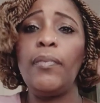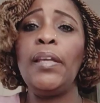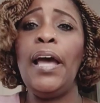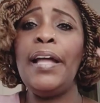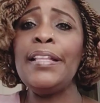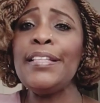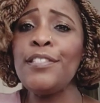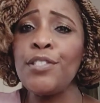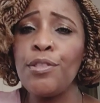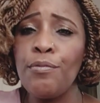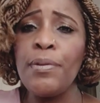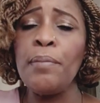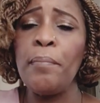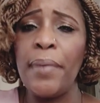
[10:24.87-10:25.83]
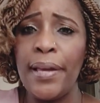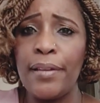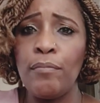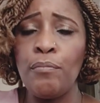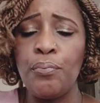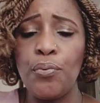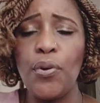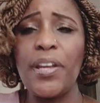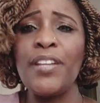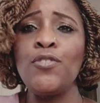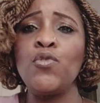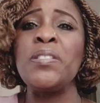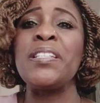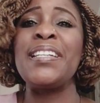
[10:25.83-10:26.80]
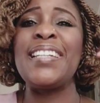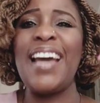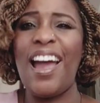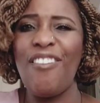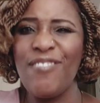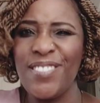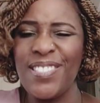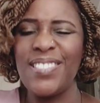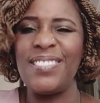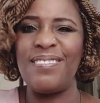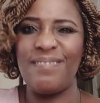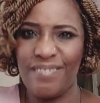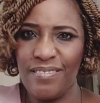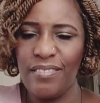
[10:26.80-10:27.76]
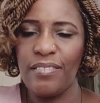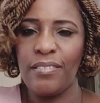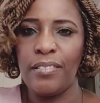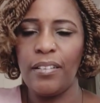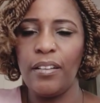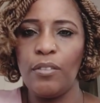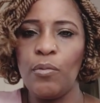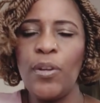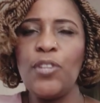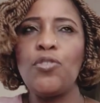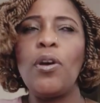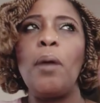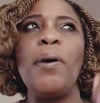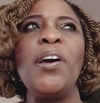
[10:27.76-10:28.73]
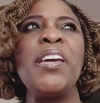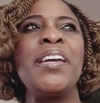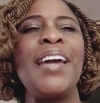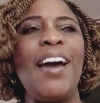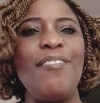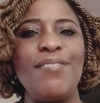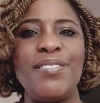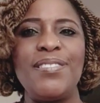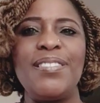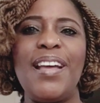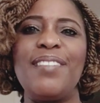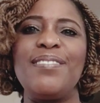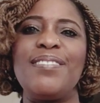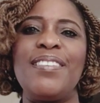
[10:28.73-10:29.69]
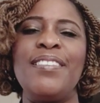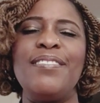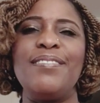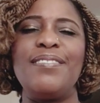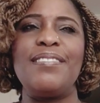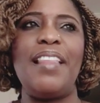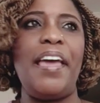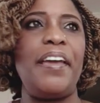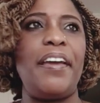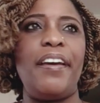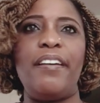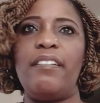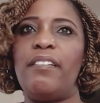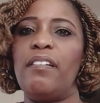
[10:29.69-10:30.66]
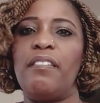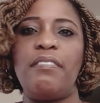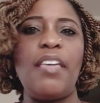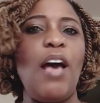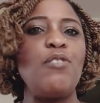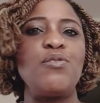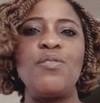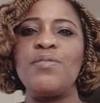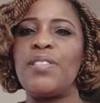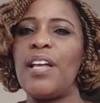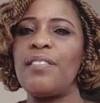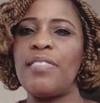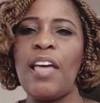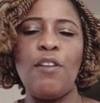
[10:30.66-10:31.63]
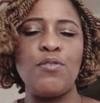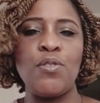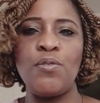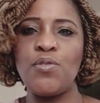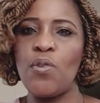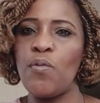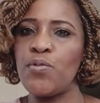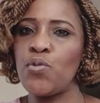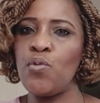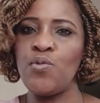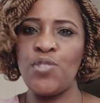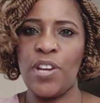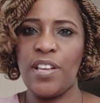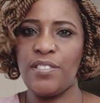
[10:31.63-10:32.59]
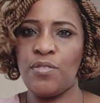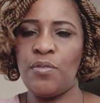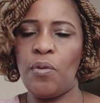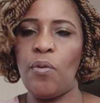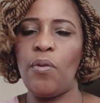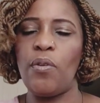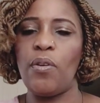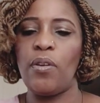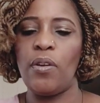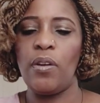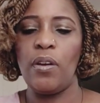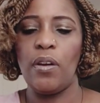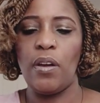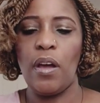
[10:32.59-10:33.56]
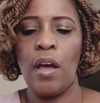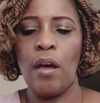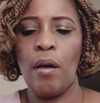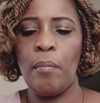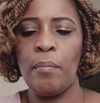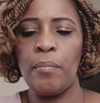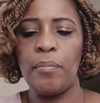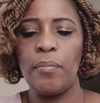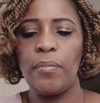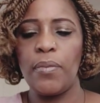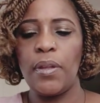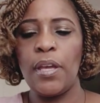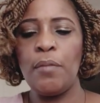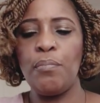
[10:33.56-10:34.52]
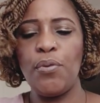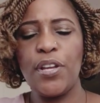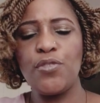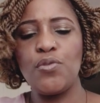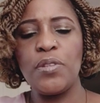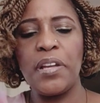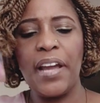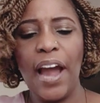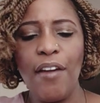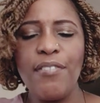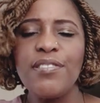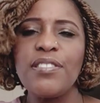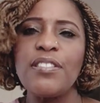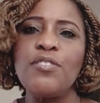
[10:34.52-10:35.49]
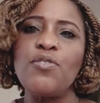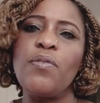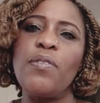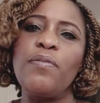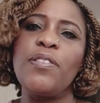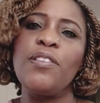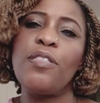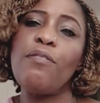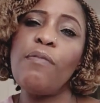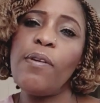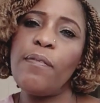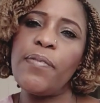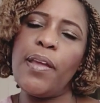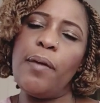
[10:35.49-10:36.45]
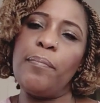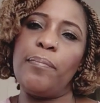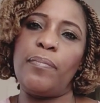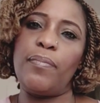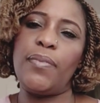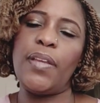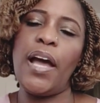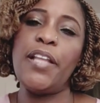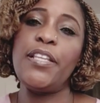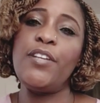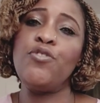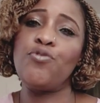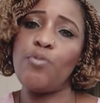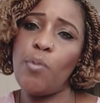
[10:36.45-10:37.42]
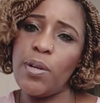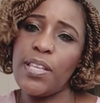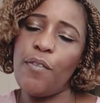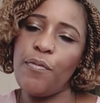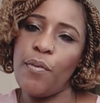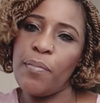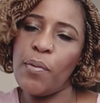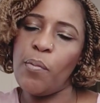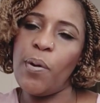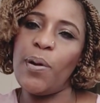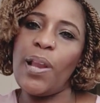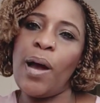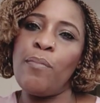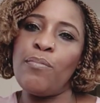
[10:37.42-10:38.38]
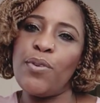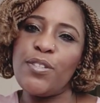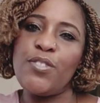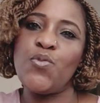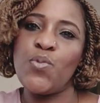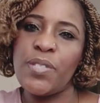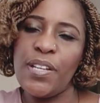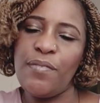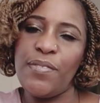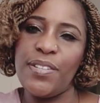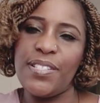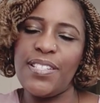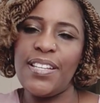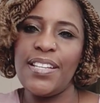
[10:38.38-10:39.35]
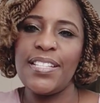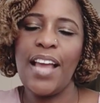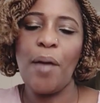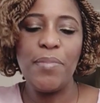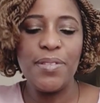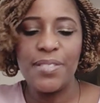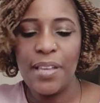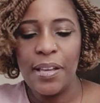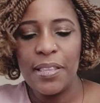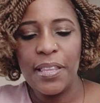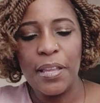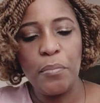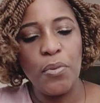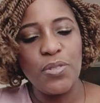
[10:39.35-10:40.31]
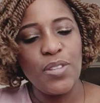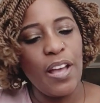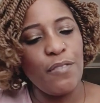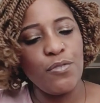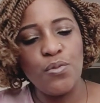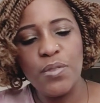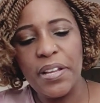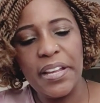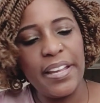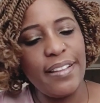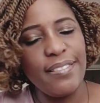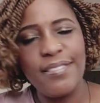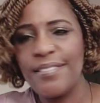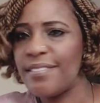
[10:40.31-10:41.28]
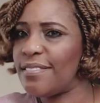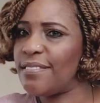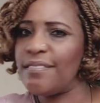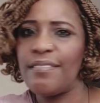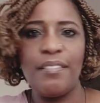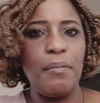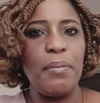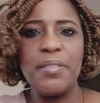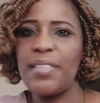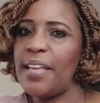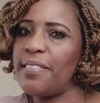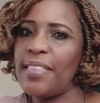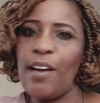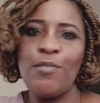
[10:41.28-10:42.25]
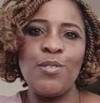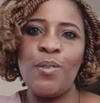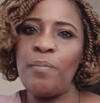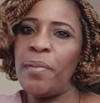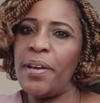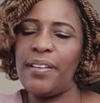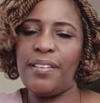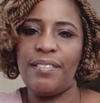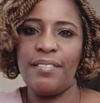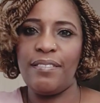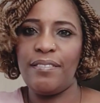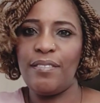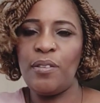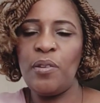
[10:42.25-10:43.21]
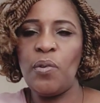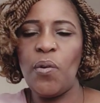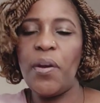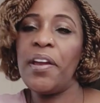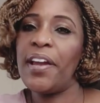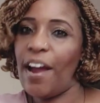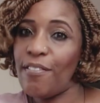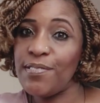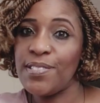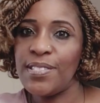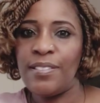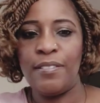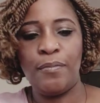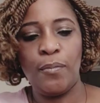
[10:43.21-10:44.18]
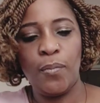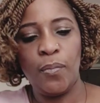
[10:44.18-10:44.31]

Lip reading: And these three men broke into the garrison. When you talk about a garrison, that's, it's like thousands and thousands of soldiers, you know. He broke into the garrisons of the three of them. And they drew water from the well and brought it to David. That means they must have stood against 10,000 men, you know, a garrison,